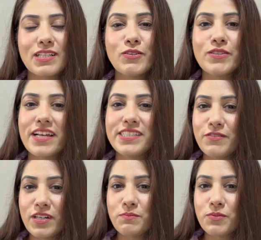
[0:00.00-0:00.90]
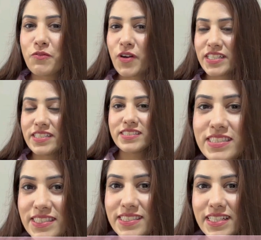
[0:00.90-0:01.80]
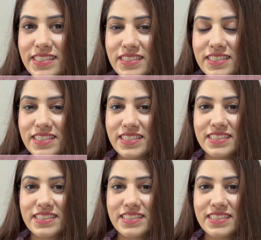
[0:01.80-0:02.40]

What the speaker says: Could anyone provide an insight?